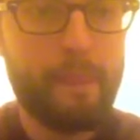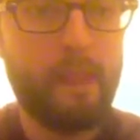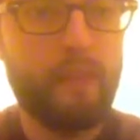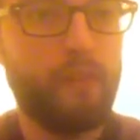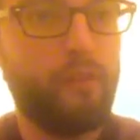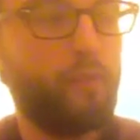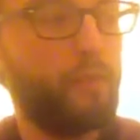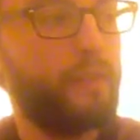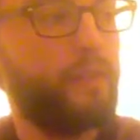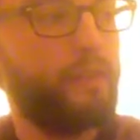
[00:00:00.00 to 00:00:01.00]
then all the way
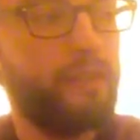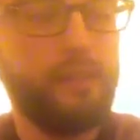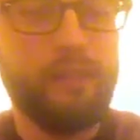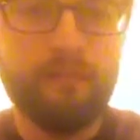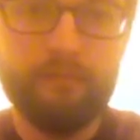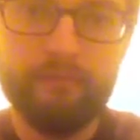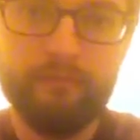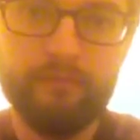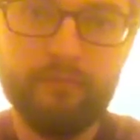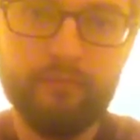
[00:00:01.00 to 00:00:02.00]
down to E.
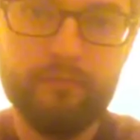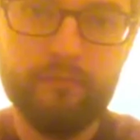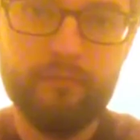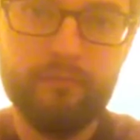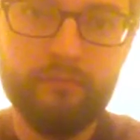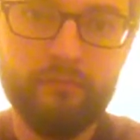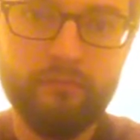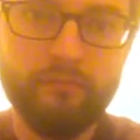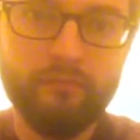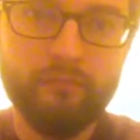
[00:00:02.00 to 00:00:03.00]

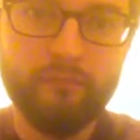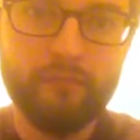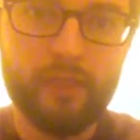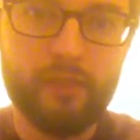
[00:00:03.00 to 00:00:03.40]
You